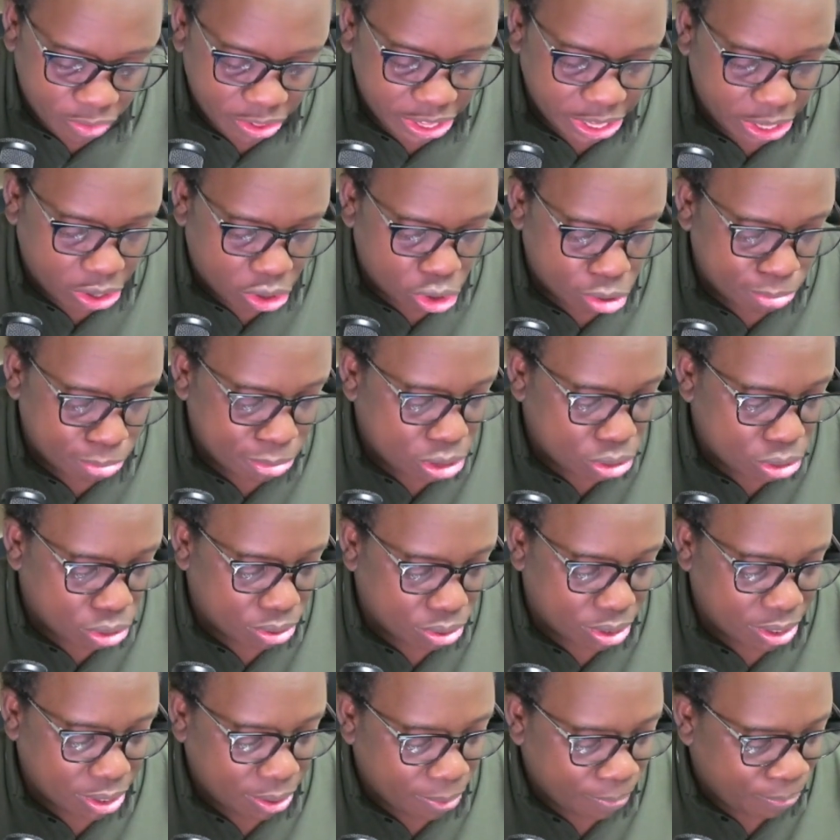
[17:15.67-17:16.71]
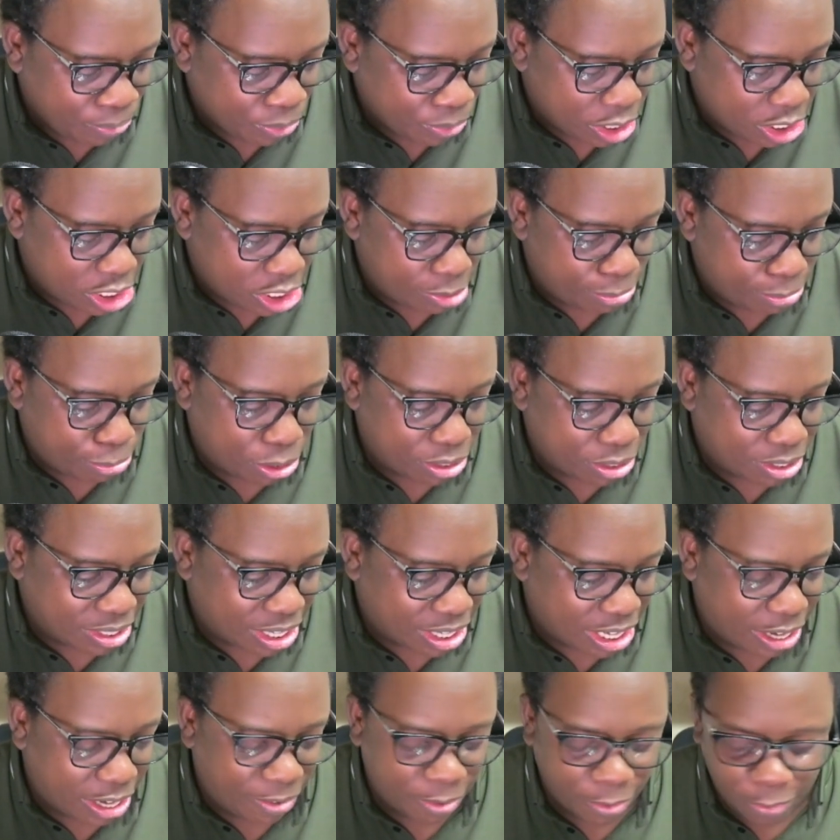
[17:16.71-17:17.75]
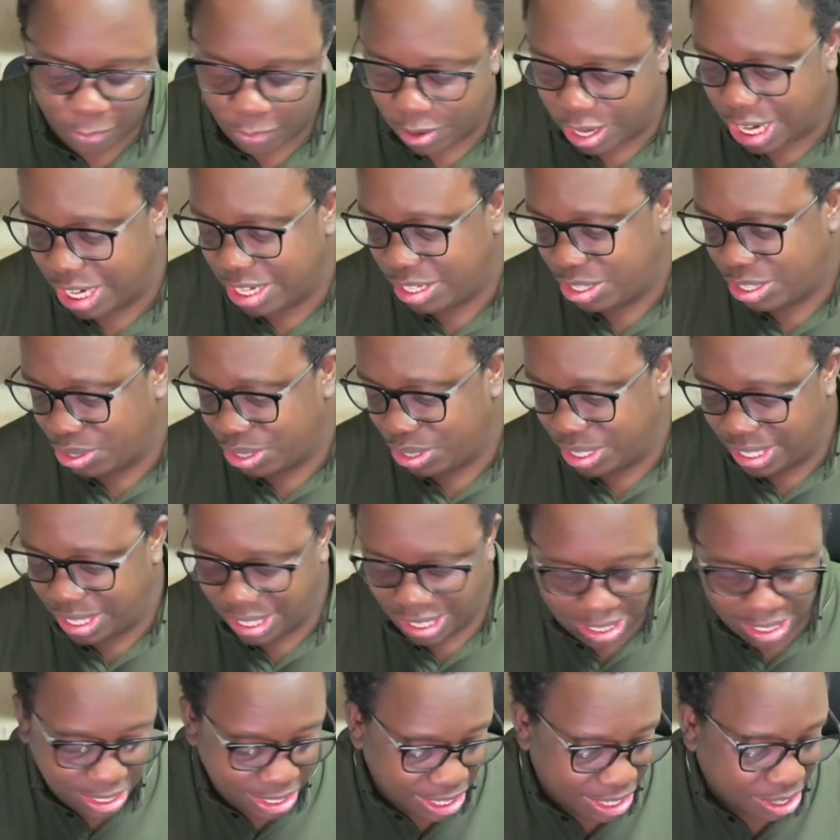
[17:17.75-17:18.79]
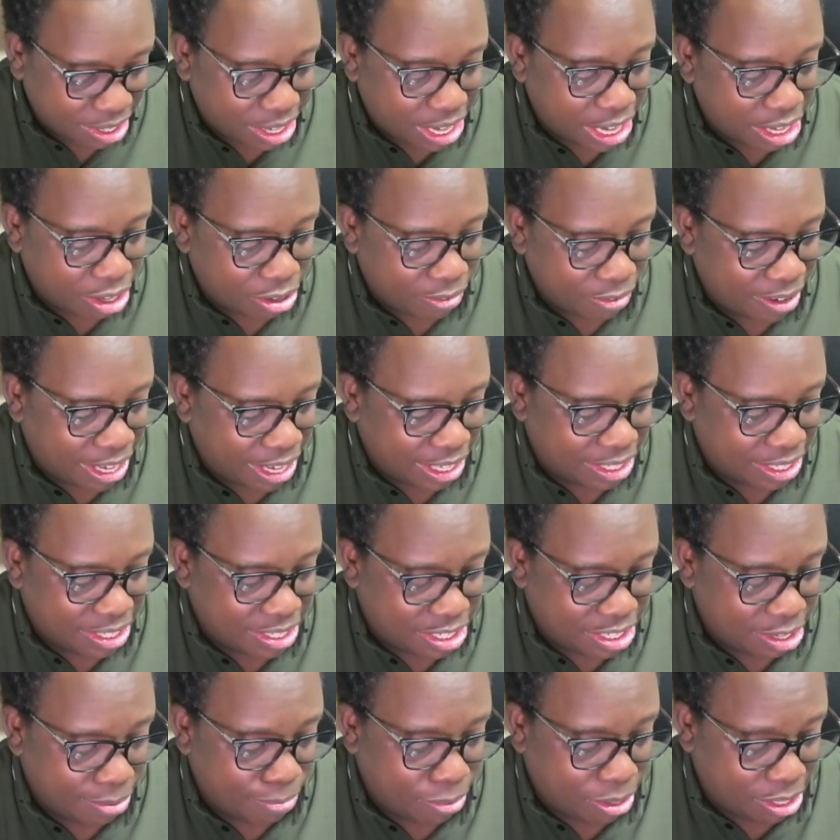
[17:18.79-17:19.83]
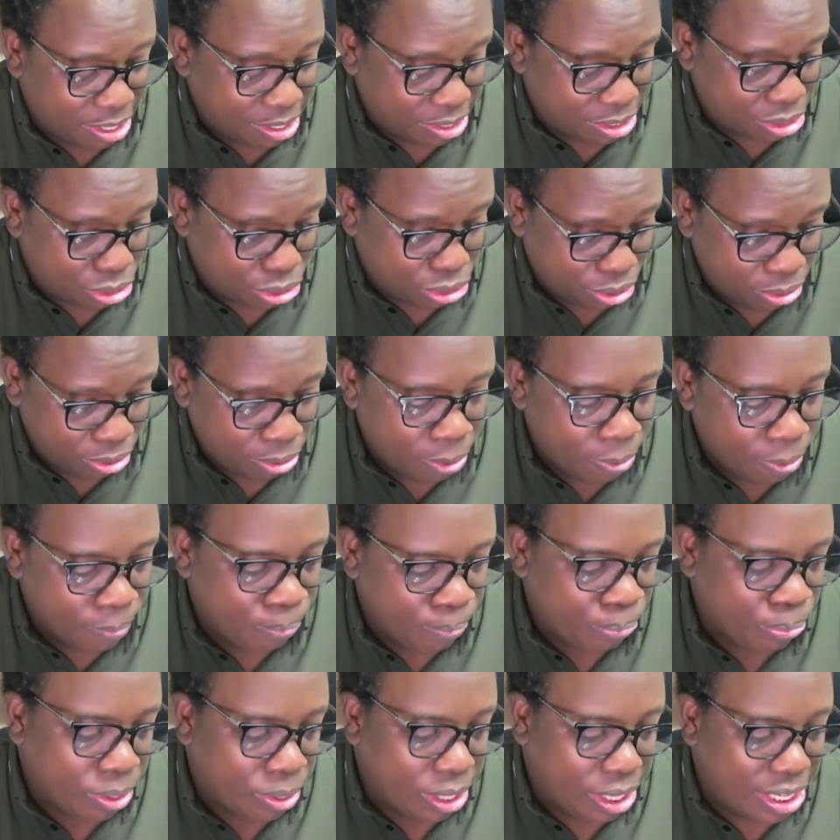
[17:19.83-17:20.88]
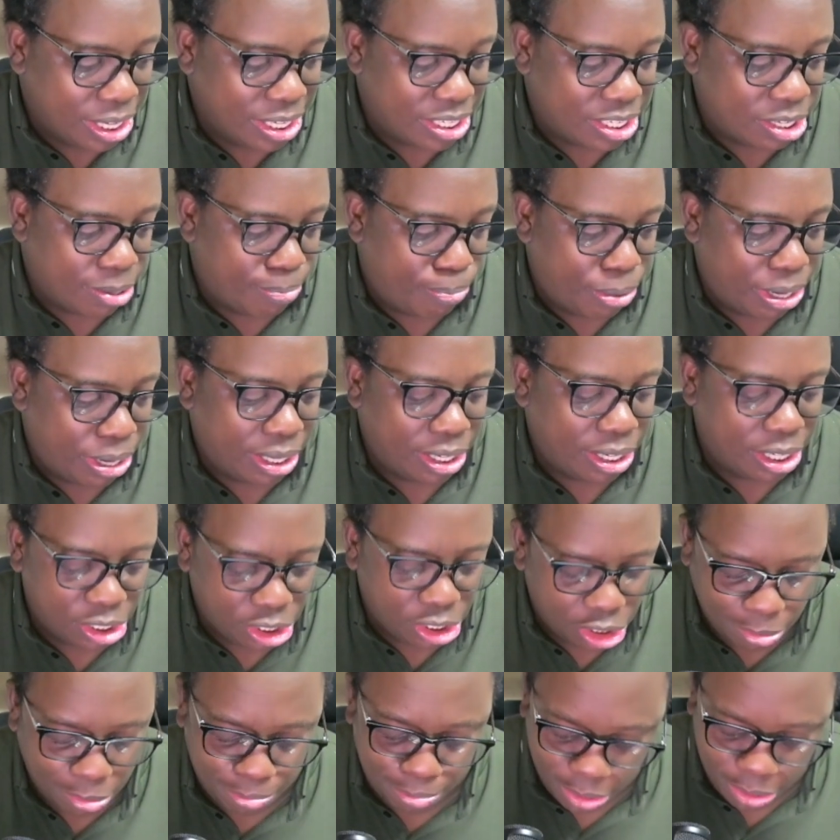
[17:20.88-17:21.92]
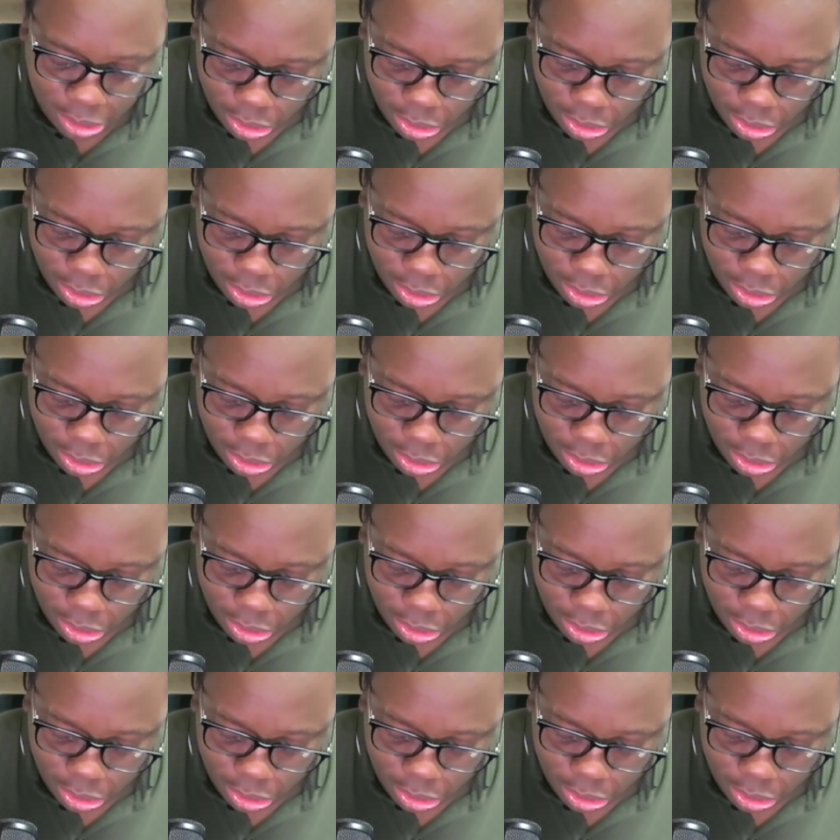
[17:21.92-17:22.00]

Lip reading: Robson Sportscraft flight. So it's the kind of like the same thing. So it's a partnership.